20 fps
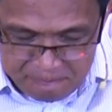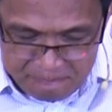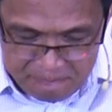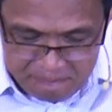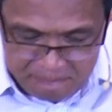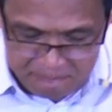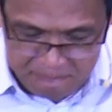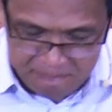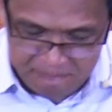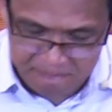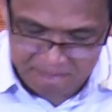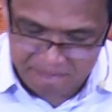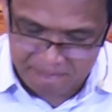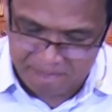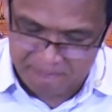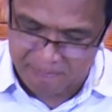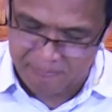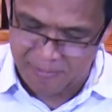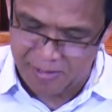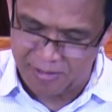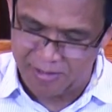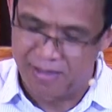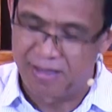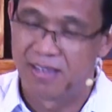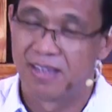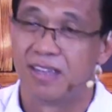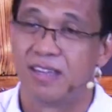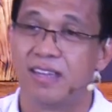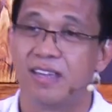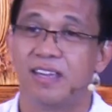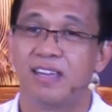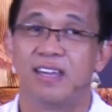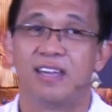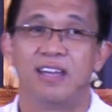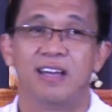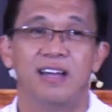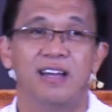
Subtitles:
(silence)